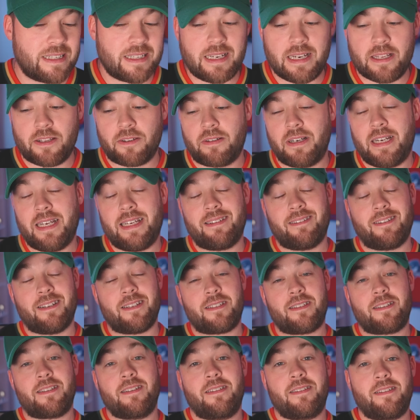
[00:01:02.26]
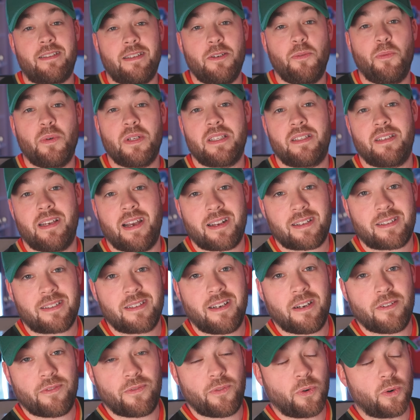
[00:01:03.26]
together and let's see what Zach's
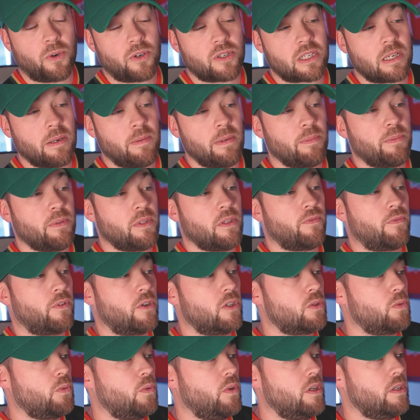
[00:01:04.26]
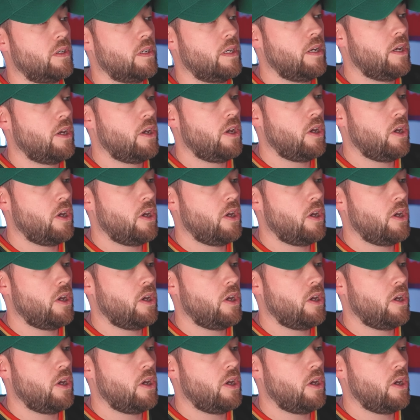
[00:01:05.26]
got for us. Coming up with the first one,